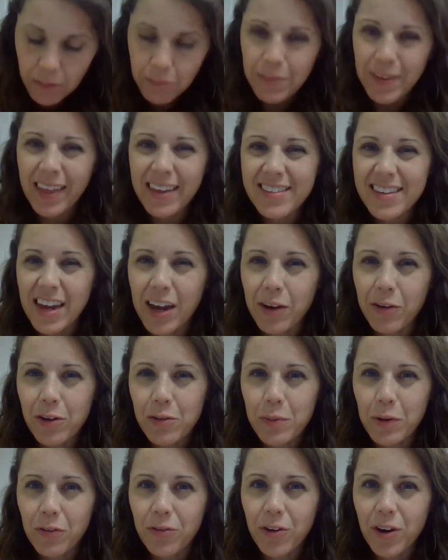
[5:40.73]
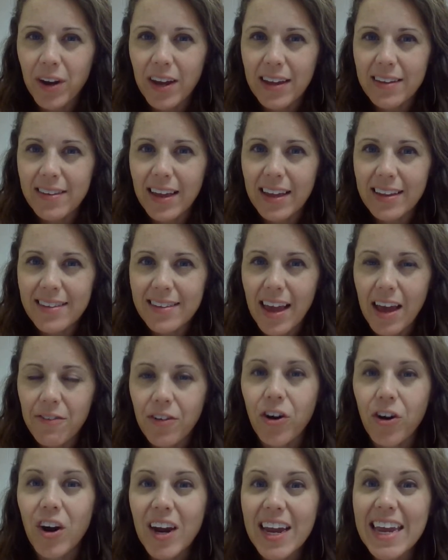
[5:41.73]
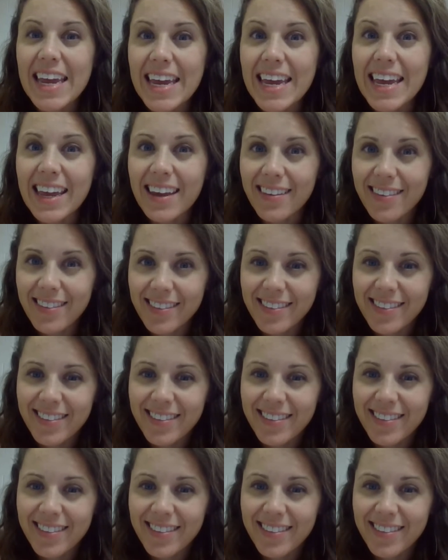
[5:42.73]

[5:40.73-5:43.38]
But that's not how we spell free, is it? It's F-R-E-E.